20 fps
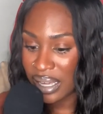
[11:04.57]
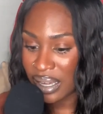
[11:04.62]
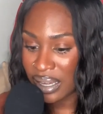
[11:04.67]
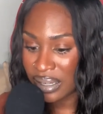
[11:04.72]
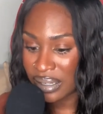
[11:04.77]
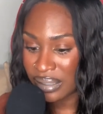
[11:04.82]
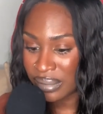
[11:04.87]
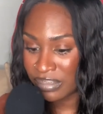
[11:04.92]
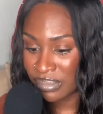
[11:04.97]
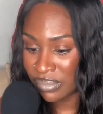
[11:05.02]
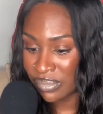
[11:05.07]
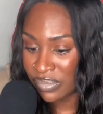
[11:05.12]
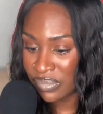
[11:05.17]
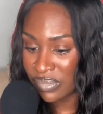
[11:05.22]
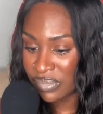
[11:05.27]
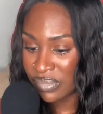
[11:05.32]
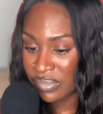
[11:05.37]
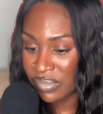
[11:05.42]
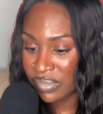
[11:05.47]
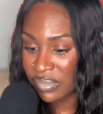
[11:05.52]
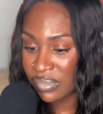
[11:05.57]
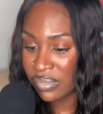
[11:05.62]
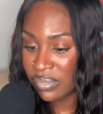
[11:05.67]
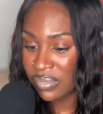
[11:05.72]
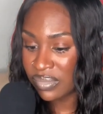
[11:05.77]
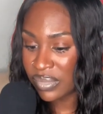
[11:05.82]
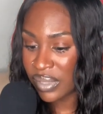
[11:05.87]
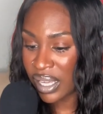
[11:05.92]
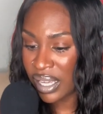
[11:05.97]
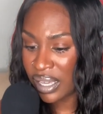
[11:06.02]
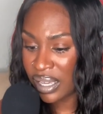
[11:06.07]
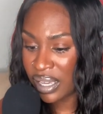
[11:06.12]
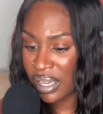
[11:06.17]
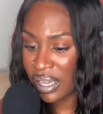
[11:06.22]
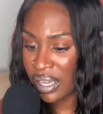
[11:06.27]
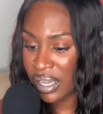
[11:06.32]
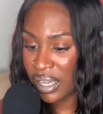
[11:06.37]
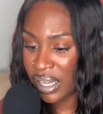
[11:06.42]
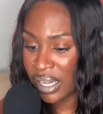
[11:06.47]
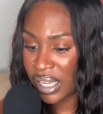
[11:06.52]
And
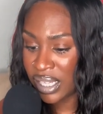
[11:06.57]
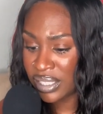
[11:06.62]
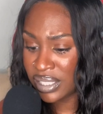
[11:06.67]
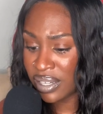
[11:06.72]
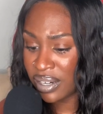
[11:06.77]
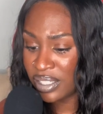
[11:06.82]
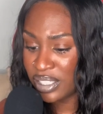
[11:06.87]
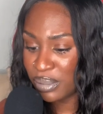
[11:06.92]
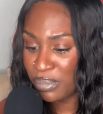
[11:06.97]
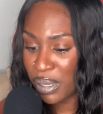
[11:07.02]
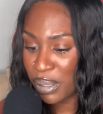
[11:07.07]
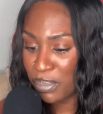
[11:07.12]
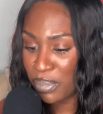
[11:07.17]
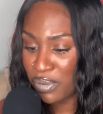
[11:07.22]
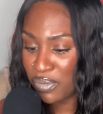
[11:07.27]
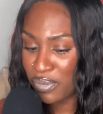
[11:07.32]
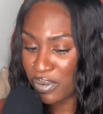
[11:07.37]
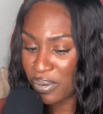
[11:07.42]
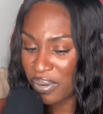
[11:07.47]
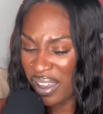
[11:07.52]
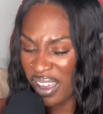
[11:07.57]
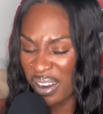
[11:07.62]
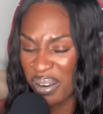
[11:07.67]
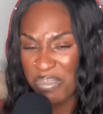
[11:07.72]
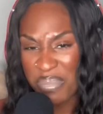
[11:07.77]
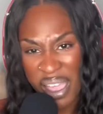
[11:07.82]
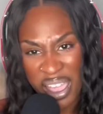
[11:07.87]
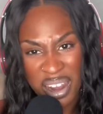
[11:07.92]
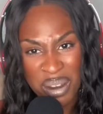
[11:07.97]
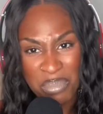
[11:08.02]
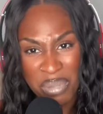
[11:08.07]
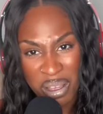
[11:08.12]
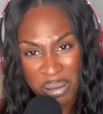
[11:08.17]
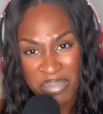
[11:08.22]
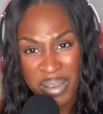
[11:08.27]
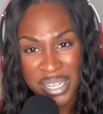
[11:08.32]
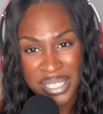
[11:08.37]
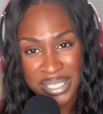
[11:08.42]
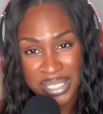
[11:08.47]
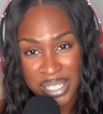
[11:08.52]
it started to make me feel kind of bad
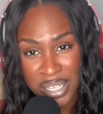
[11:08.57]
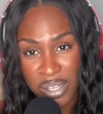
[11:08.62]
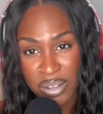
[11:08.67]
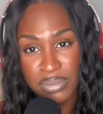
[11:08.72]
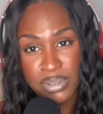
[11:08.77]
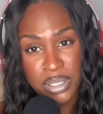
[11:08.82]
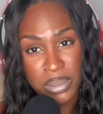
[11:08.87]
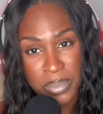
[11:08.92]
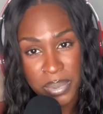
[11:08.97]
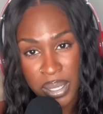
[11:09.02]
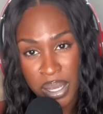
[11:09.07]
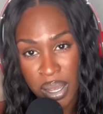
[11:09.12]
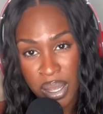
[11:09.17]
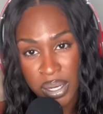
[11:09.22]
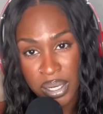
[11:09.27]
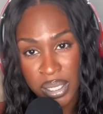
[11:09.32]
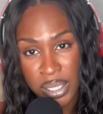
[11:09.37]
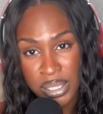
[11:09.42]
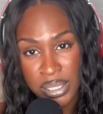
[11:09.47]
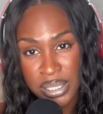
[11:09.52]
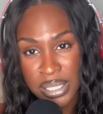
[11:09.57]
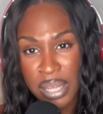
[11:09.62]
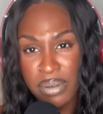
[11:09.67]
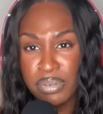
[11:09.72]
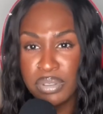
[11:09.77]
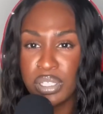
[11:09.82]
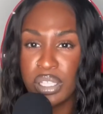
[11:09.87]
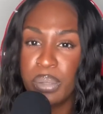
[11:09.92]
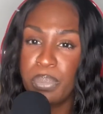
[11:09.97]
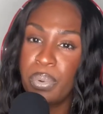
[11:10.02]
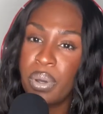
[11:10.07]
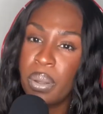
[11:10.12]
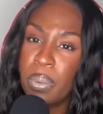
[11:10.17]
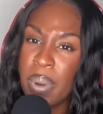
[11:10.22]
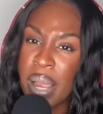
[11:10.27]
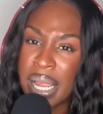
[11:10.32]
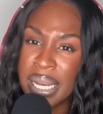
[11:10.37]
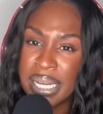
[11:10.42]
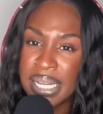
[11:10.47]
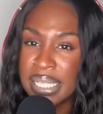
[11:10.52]
about myself, to be honest. Never to the
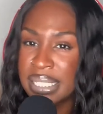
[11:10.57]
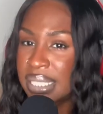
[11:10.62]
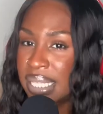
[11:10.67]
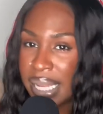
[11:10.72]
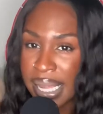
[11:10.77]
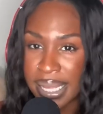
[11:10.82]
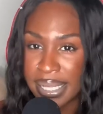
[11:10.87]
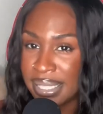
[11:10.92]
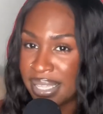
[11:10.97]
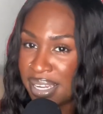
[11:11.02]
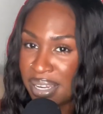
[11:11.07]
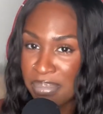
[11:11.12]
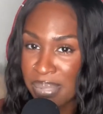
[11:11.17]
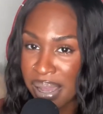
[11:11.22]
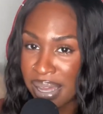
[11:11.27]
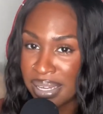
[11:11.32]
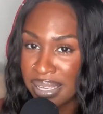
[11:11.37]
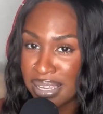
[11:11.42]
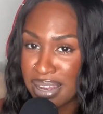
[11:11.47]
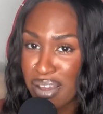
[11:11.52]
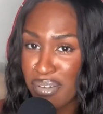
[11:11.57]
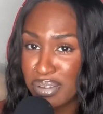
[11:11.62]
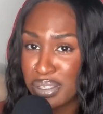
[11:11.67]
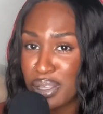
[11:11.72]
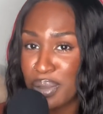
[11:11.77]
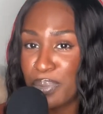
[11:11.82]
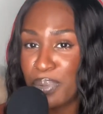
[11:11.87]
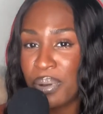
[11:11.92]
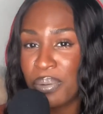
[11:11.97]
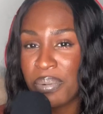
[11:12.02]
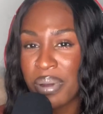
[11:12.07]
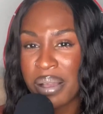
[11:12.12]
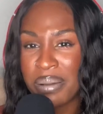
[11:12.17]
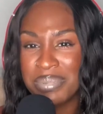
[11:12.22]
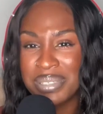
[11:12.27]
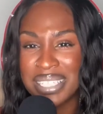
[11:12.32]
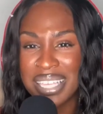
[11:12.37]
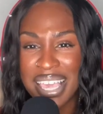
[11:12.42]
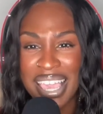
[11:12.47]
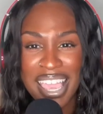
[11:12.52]
point where I disliked anybody, never to the point where
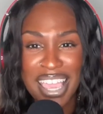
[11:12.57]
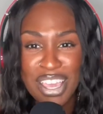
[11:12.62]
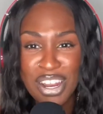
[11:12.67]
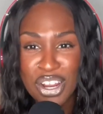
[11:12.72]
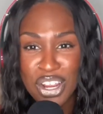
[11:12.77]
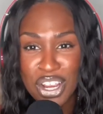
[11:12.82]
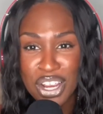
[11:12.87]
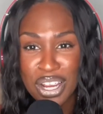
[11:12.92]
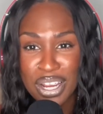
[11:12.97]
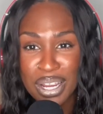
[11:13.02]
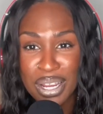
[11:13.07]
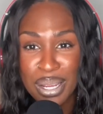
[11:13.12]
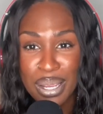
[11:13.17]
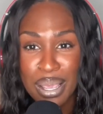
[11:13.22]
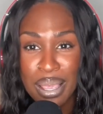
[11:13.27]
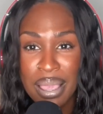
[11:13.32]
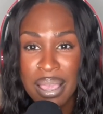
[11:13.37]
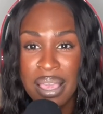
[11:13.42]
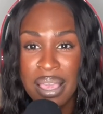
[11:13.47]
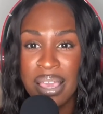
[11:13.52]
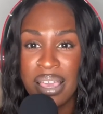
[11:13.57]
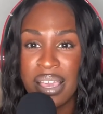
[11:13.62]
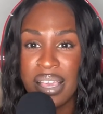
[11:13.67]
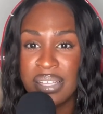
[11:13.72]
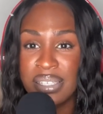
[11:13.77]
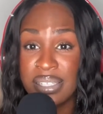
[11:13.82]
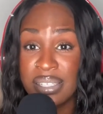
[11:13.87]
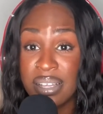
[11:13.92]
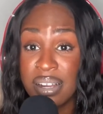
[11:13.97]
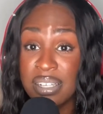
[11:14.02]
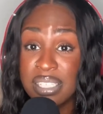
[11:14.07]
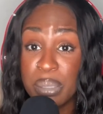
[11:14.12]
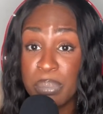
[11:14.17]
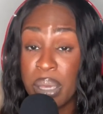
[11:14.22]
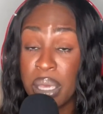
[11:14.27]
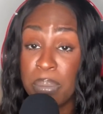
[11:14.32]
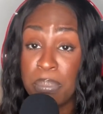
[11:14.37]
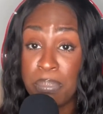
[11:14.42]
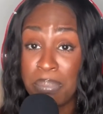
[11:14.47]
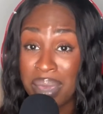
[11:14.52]
I was a hater. It just started to
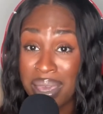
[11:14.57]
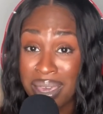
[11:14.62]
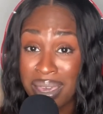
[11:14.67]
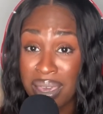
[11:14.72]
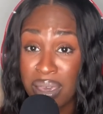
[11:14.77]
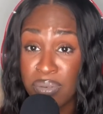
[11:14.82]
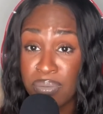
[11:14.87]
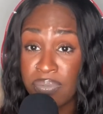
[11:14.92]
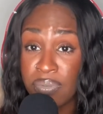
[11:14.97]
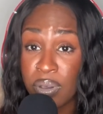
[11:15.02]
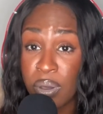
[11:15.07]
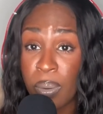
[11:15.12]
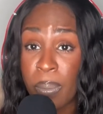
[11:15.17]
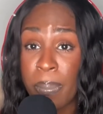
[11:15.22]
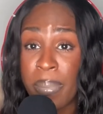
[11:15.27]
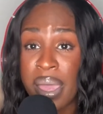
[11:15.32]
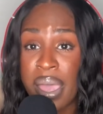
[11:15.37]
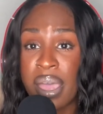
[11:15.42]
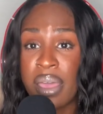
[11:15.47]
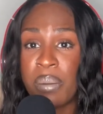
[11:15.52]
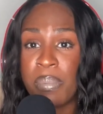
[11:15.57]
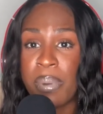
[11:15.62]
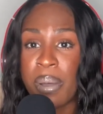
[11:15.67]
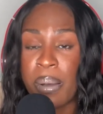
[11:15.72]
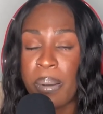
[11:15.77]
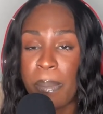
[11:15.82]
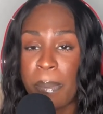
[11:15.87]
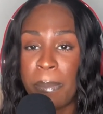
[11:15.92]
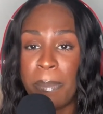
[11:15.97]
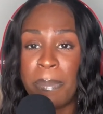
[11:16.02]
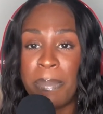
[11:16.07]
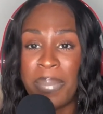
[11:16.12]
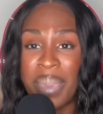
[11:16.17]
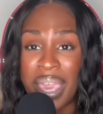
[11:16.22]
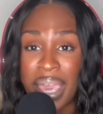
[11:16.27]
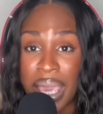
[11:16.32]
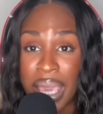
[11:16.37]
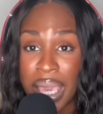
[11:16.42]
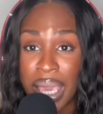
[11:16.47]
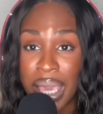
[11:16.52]
make me feel bad about
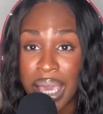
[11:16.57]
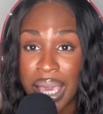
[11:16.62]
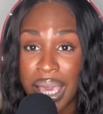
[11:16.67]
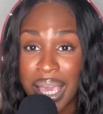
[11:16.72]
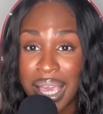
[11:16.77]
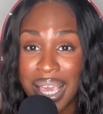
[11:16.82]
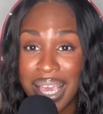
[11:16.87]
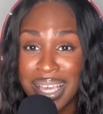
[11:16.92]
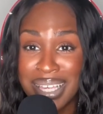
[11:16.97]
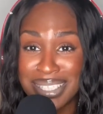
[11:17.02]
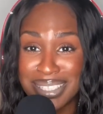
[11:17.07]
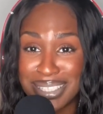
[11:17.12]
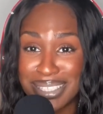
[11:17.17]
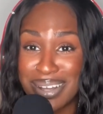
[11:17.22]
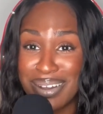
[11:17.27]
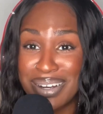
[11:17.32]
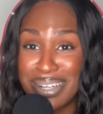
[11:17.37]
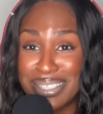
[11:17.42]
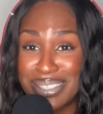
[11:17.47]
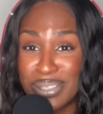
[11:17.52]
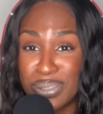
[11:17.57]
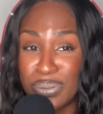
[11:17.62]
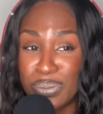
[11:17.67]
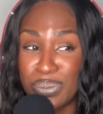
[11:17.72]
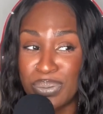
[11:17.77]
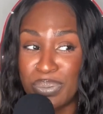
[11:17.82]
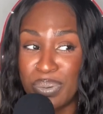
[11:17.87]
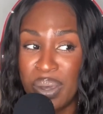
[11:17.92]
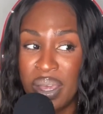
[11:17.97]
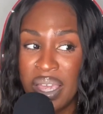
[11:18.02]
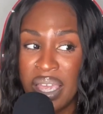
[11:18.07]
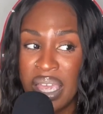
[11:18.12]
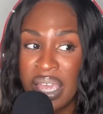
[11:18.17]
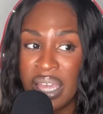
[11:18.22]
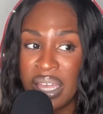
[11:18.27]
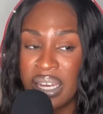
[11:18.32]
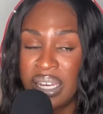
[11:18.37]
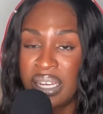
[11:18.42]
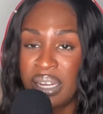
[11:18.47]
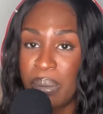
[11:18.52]
me. It started to
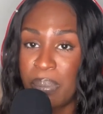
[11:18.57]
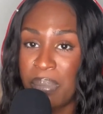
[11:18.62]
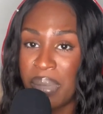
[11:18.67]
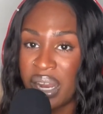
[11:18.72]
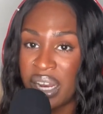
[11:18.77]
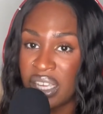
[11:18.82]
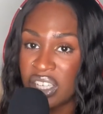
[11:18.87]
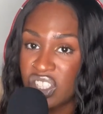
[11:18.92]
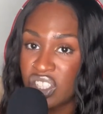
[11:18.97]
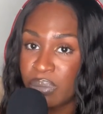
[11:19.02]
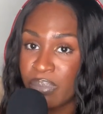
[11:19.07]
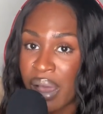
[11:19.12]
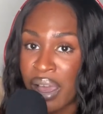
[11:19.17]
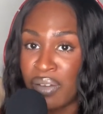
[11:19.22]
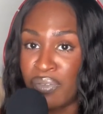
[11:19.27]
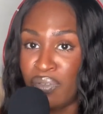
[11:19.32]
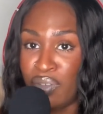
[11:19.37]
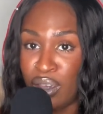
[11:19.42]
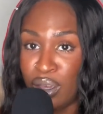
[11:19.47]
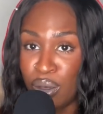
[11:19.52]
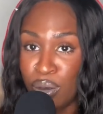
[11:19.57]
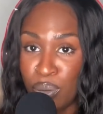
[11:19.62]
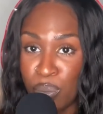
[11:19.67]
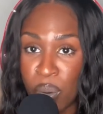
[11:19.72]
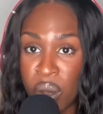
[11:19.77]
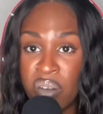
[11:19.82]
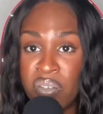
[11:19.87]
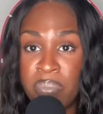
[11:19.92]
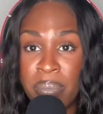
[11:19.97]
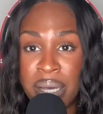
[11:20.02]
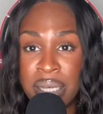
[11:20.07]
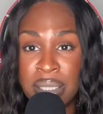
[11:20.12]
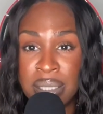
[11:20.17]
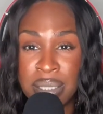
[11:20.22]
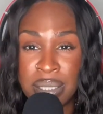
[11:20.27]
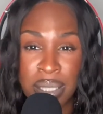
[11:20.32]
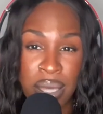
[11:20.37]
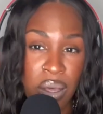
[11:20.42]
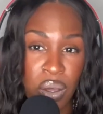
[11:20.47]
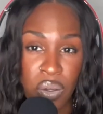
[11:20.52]
diminish my view of
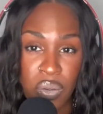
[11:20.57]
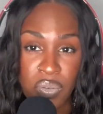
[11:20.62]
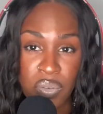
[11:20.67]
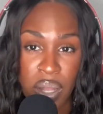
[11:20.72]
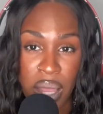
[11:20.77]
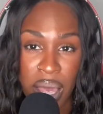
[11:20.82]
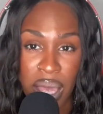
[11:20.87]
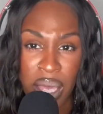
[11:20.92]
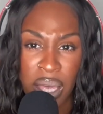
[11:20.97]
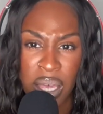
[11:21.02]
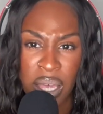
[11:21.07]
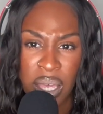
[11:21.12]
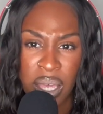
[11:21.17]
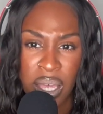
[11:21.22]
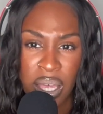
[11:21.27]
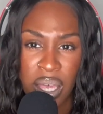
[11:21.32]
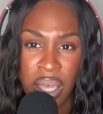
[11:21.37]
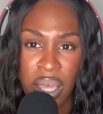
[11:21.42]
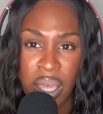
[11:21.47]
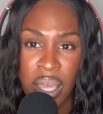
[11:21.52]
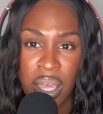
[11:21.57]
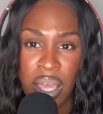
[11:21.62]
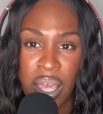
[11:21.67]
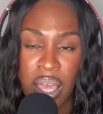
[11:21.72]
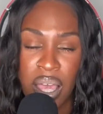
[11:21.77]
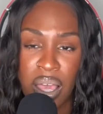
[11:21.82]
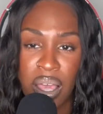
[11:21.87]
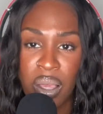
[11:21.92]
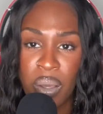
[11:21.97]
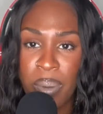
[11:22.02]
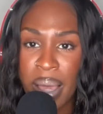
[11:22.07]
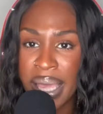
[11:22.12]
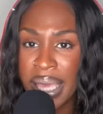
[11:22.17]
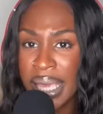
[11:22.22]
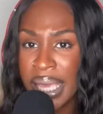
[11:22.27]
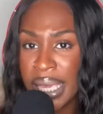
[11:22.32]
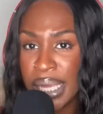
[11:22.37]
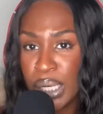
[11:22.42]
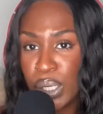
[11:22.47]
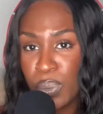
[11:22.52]
myself. Like, oh, I
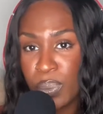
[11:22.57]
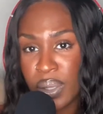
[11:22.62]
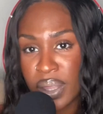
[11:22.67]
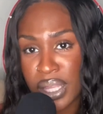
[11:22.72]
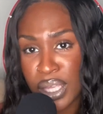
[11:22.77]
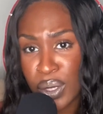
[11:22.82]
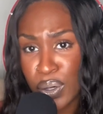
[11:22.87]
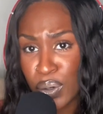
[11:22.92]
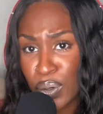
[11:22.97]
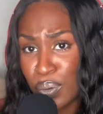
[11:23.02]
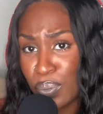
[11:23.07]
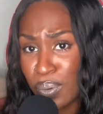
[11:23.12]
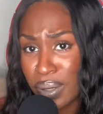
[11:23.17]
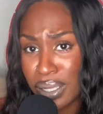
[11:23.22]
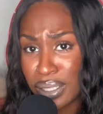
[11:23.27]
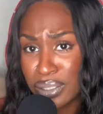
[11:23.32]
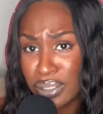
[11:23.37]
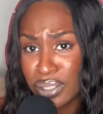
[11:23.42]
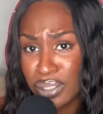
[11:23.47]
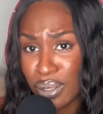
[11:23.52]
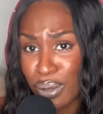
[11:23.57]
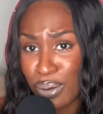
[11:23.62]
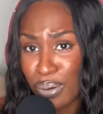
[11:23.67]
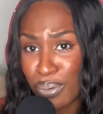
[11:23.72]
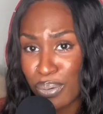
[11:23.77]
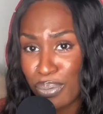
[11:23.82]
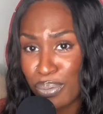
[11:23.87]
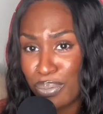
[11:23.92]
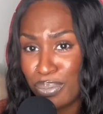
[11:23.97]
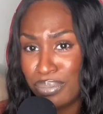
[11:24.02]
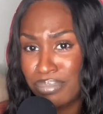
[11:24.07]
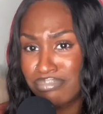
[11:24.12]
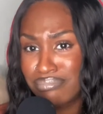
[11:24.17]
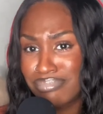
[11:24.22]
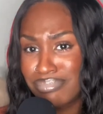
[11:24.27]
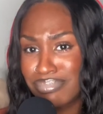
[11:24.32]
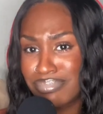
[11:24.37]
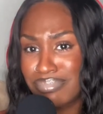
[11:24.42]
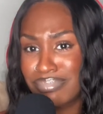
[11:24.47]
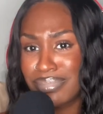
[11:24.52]
can't do what they're doing, so
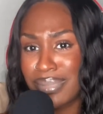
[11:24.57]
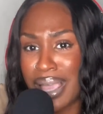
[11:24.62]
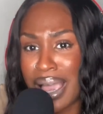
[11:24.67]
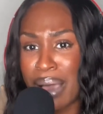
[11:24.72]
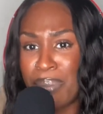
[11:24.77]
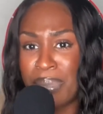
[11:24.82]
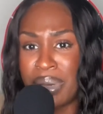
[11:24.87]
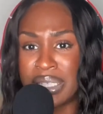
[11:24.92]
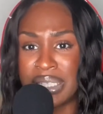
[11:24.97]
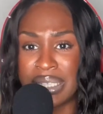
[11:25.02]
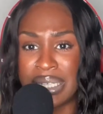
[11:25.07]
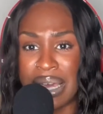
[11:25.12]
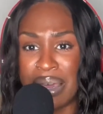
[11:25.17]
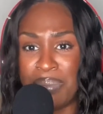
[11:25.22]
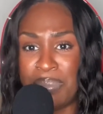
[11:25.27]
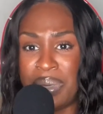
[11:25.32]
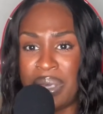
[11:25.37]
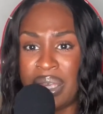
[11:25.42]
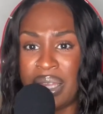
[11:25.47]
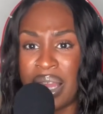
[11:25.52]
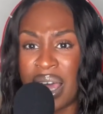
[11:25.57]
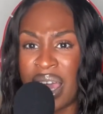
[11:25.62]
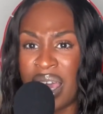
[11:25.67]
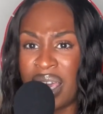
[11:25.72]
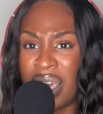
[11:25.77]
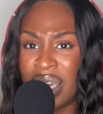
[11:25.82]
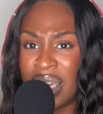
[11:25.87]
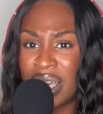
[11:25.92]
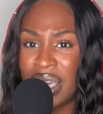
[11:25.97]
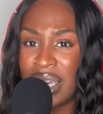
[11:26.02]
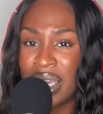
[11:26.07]
I must not be I